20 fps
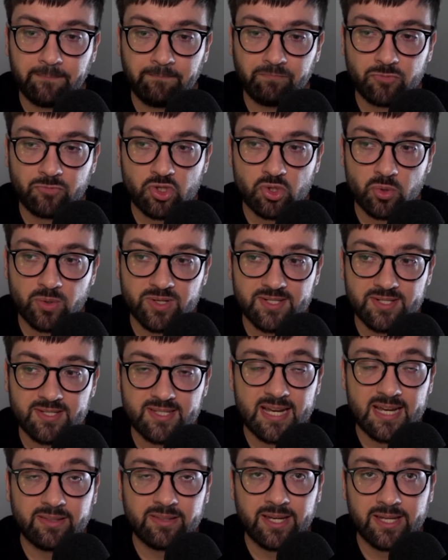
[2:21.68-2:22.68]
choices
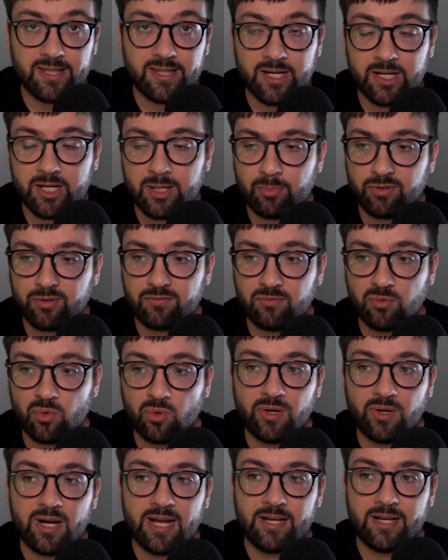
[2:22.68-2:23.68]
down the end there, number
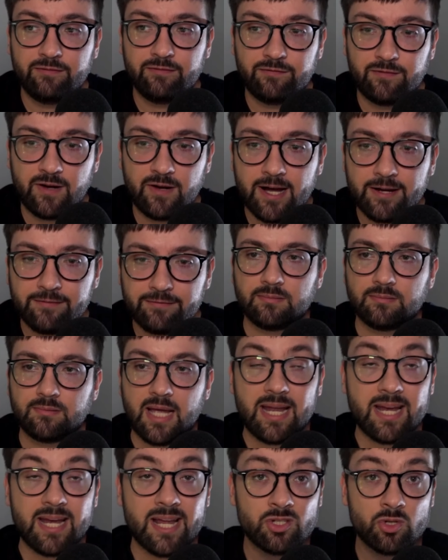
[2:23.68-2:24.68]
4 and 5.
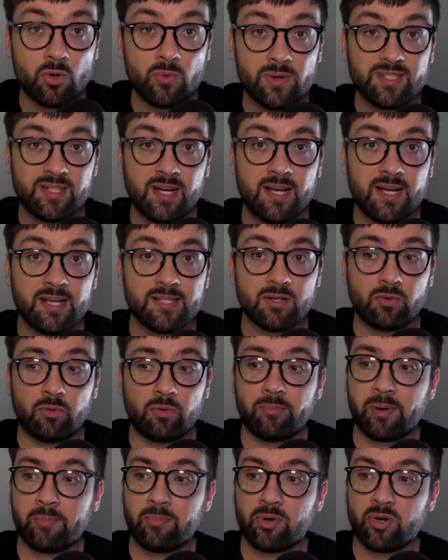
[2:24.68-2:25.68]
And as always, guys,
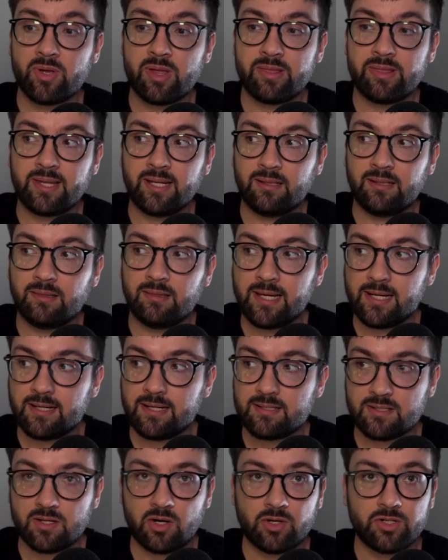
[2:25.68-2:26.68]
remember the
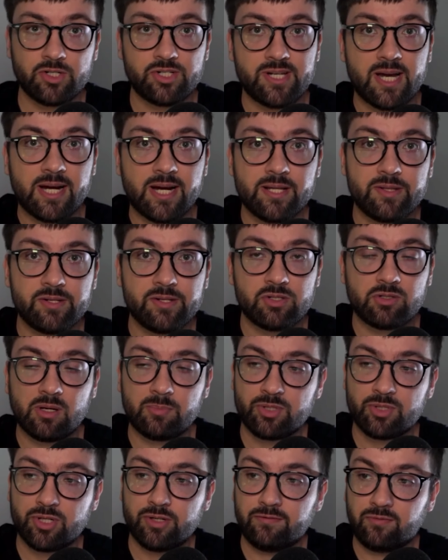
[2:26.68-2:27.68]
links are just down in the
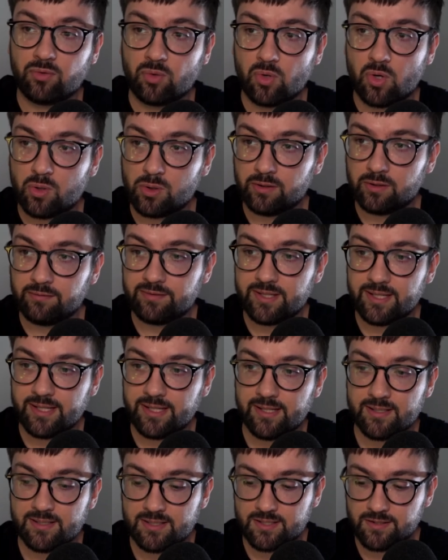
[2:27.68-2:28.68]
description for all of
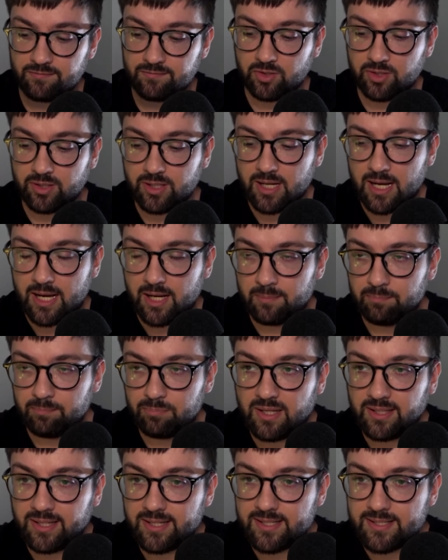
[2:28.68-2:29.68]
these different
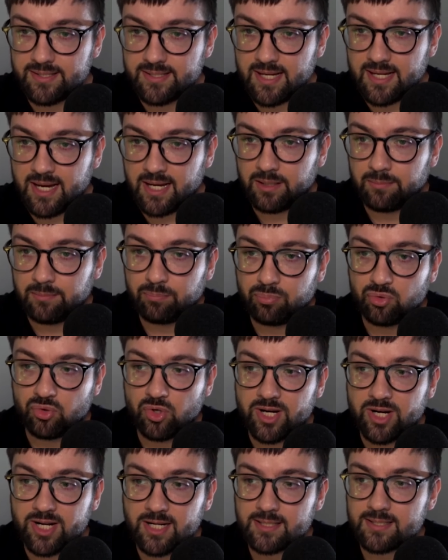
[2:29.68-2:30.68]
plugins and
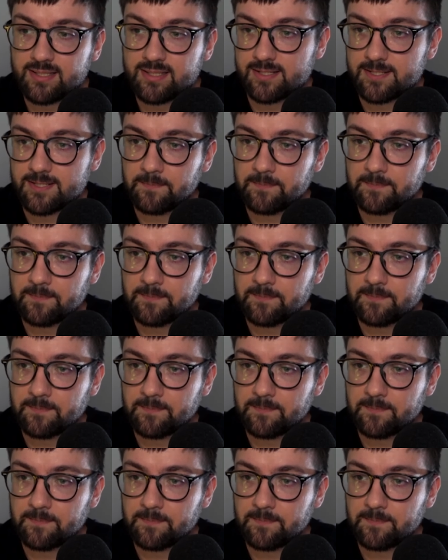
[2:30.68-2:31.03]
products.